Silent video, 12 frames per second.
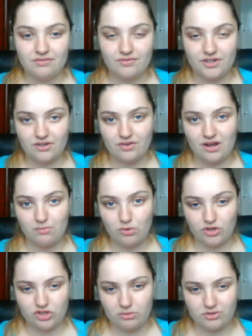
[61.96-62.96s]
figure out
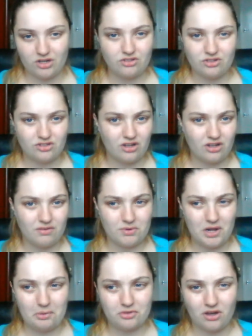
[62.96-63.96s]
what shops to go to, because I, when I was